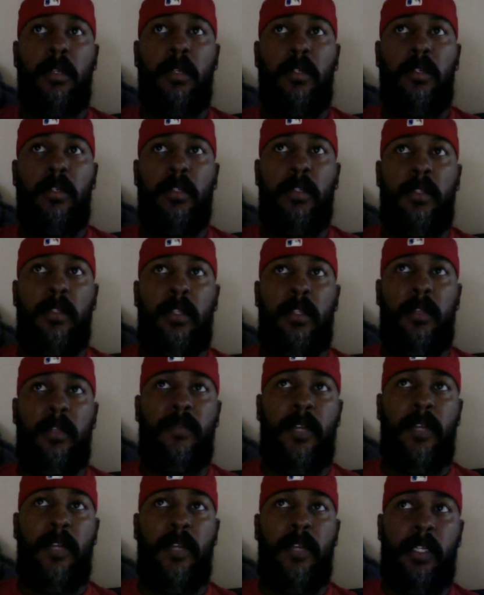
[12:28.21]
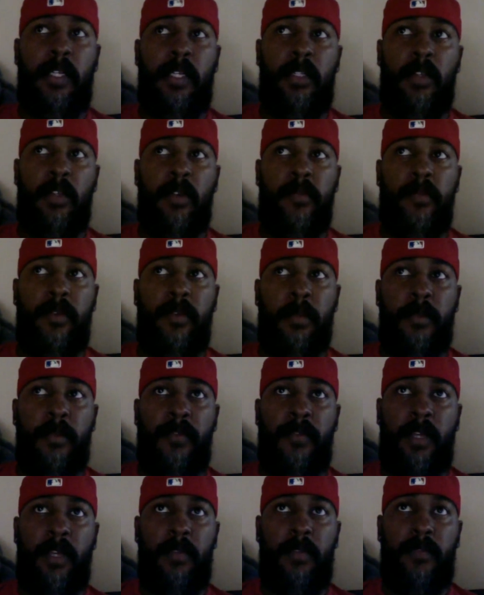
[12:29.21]
The very end of November,
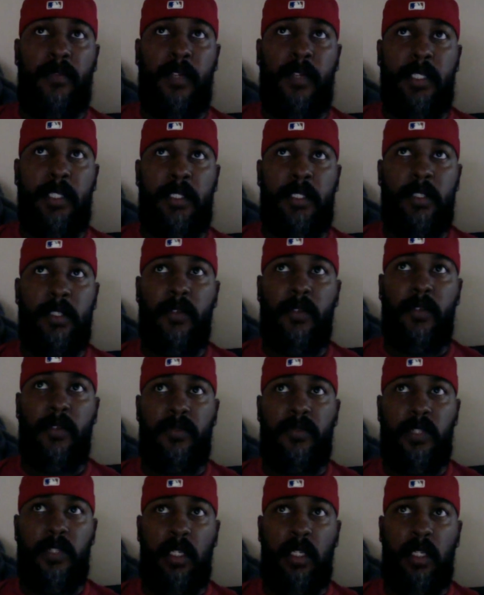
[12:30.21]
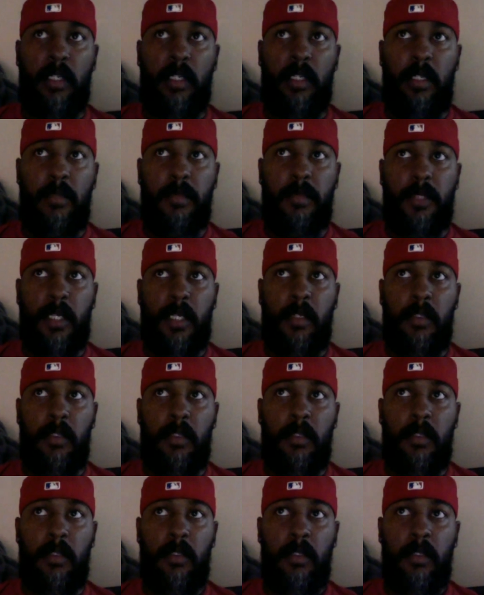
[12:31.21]
Final Fantasy 15 comes out.
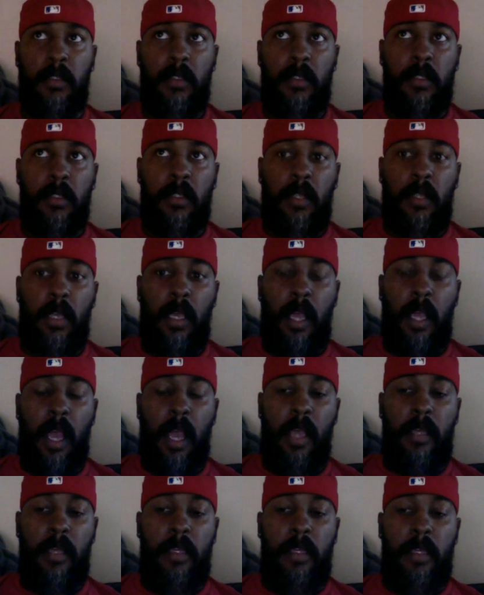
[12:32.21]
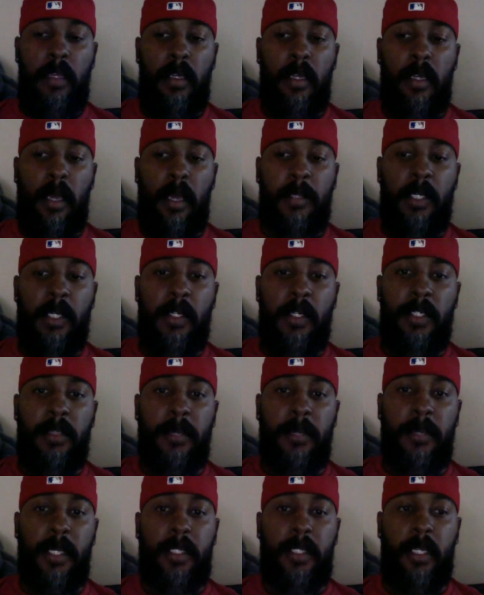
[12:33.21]
I'm curious
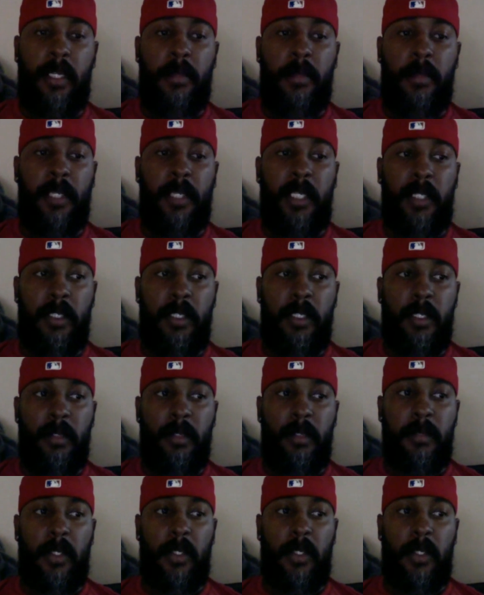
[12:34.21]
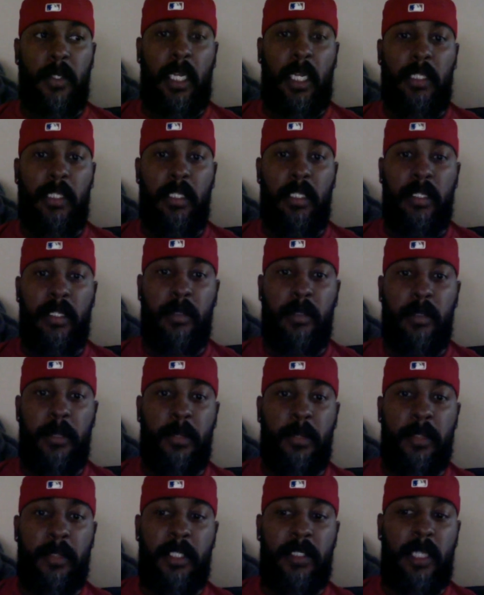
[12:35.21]
about that. I played the demo and I like the demo
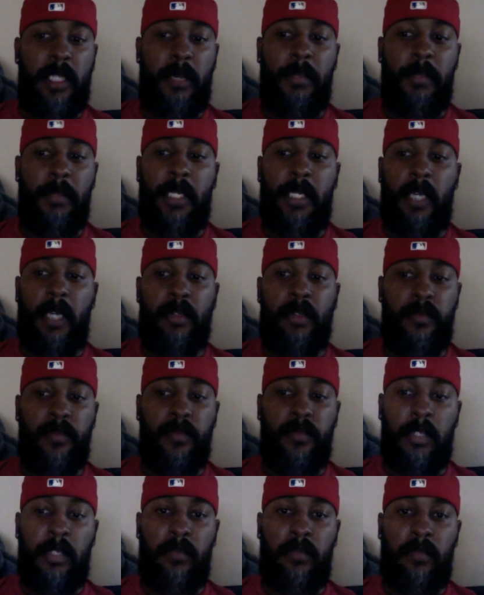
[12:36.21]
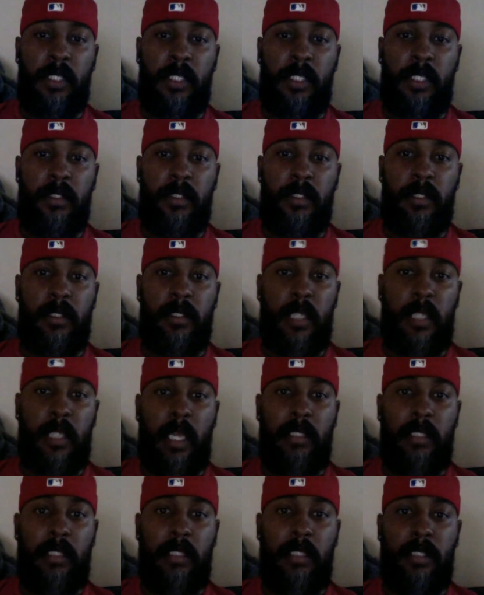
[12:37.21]
because I've been out on Final Fantasy since like
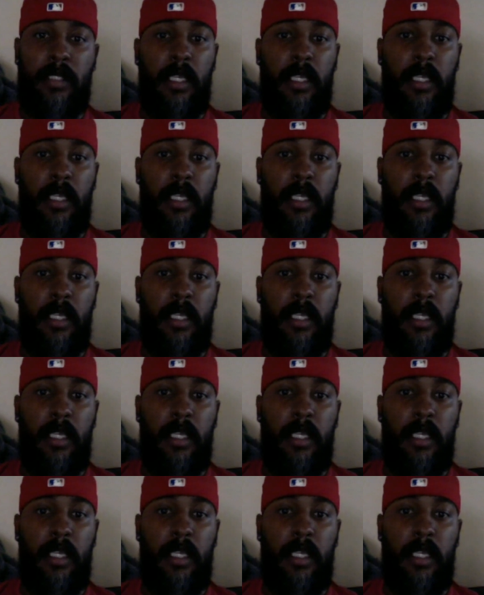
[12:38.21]
10.